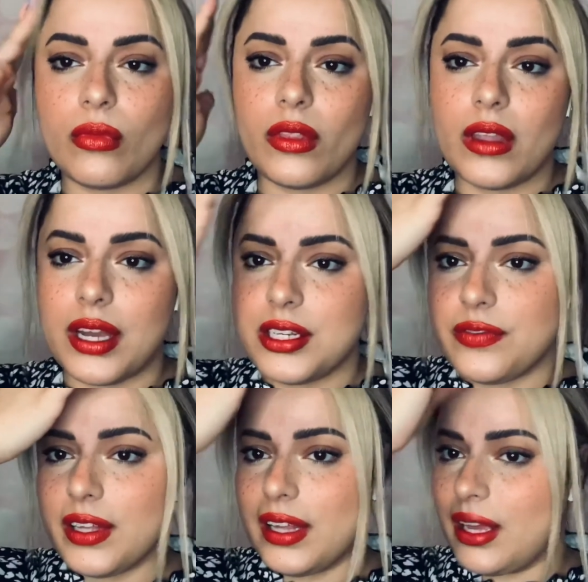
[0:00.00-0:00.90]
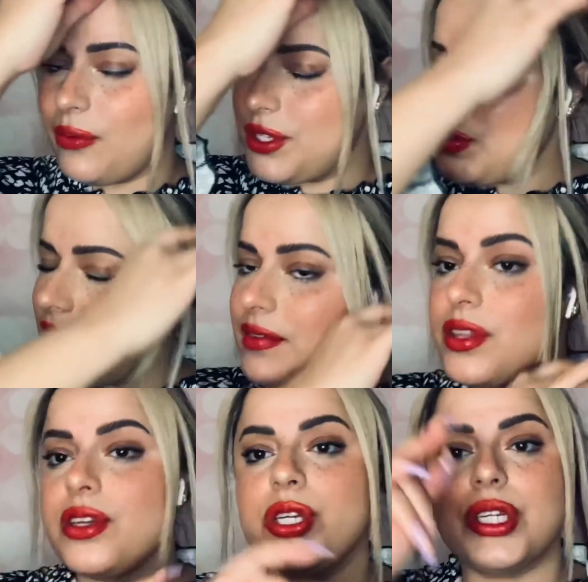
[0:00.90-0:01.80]
I just feel like once you have
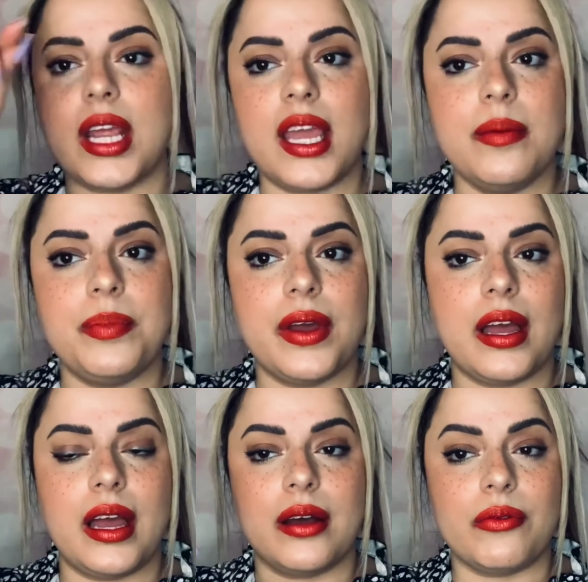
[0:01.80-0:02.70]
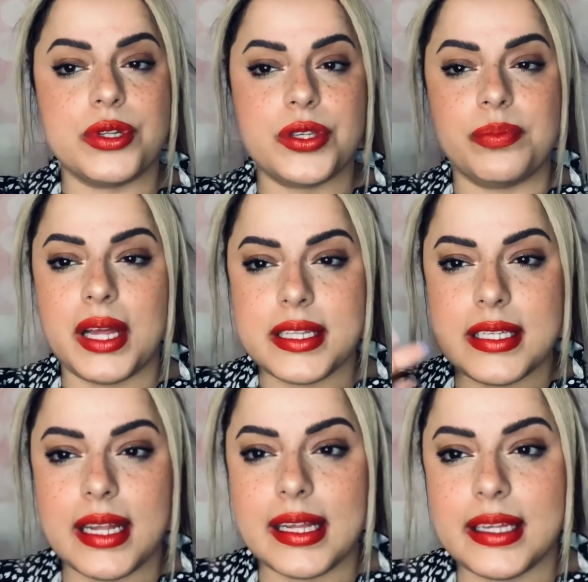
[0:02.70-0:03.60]
the shape, once you've plucked
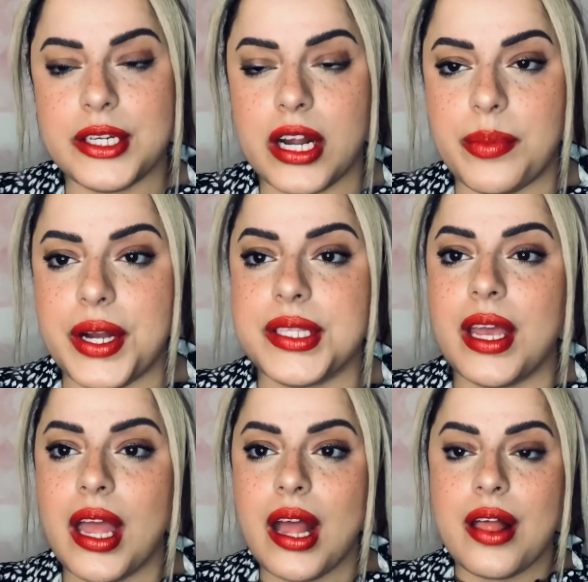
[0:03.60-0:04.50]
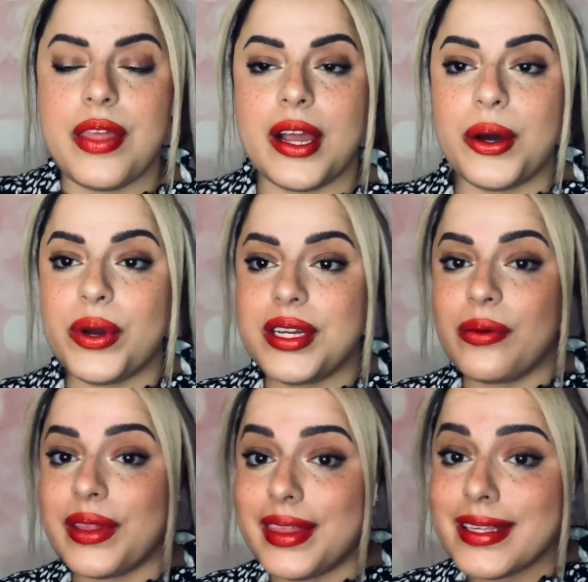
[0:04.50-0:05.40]
it and cleaned your eyebrows, then go in
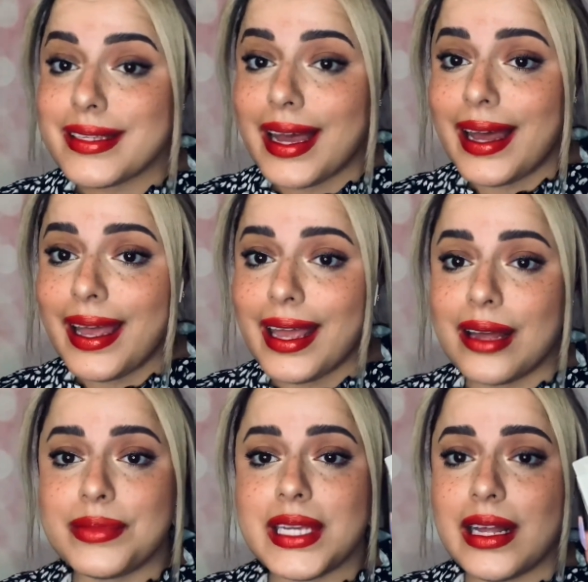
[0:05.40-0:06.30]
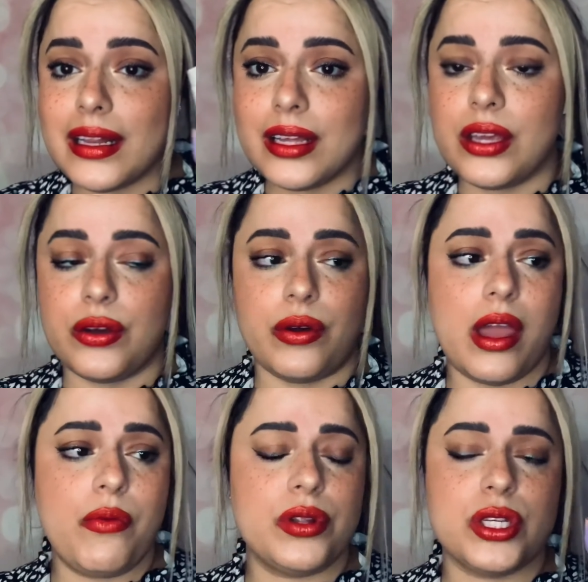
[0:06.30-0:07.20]
with this guy, and I'm telling you,
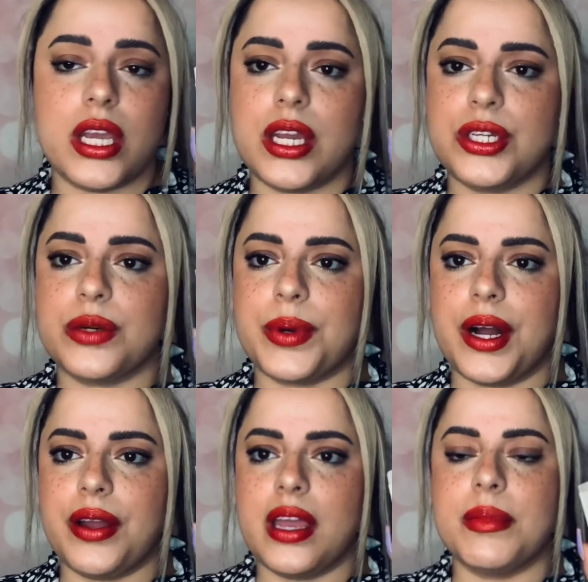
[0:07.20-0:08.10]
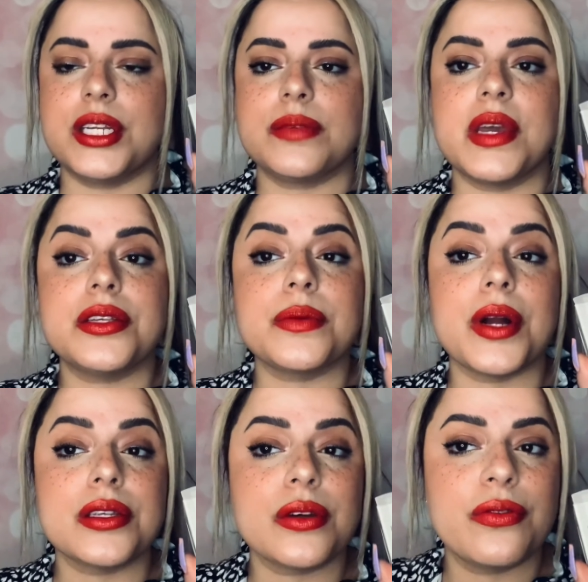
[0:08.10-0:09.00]
it will change your brow game. It just makes your
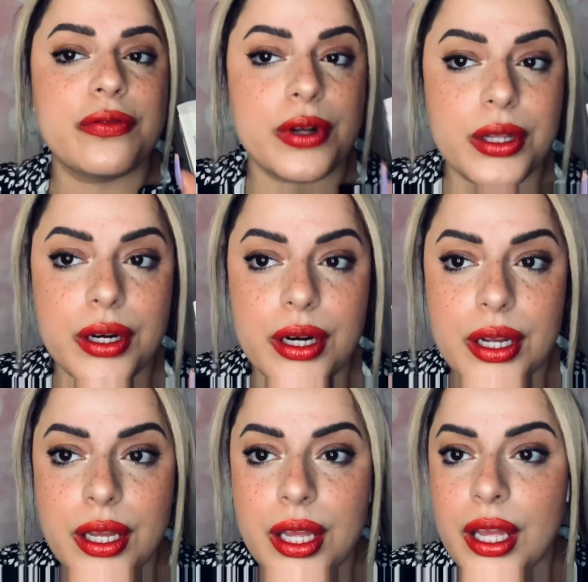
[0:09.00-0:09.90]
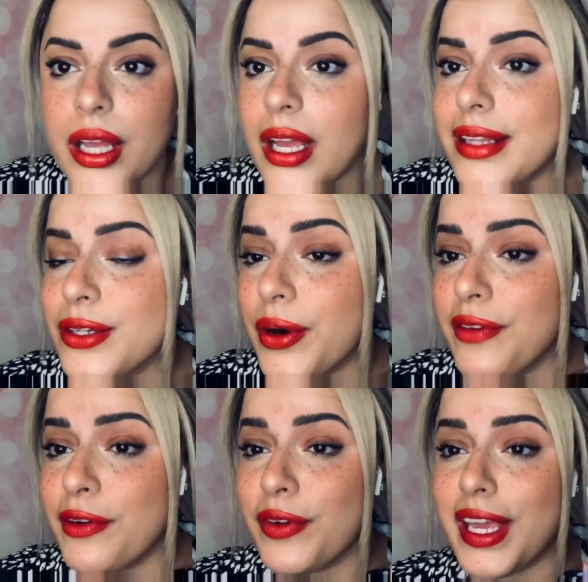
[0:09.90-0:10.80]
brows look fuller. It's
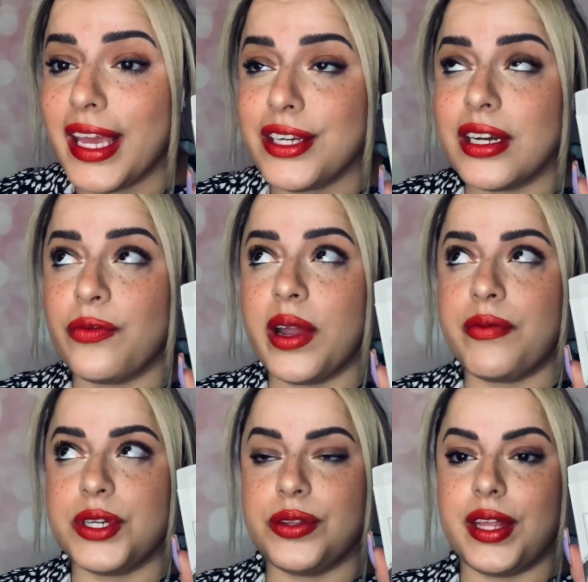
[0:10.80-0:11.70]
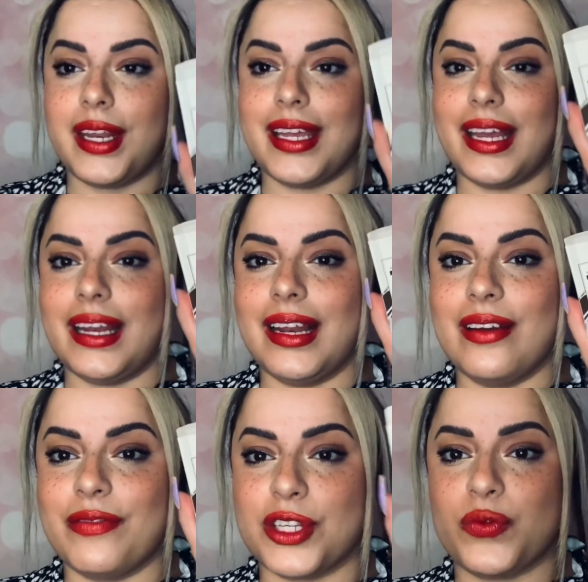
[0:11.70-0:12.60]
great for vacation if we ever do that again,
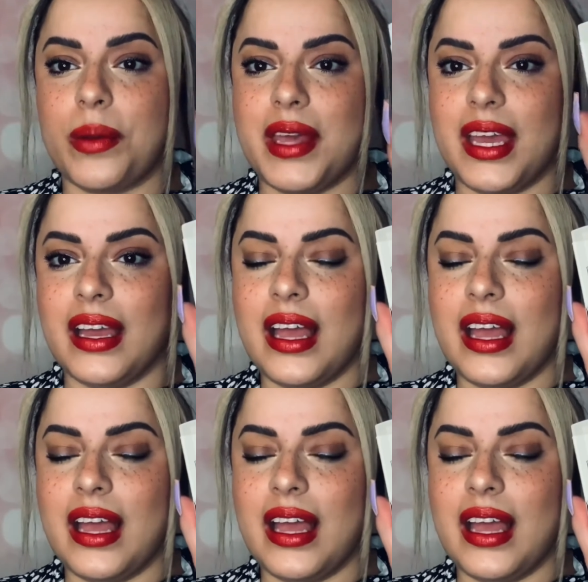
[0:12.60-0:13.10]
for swimming.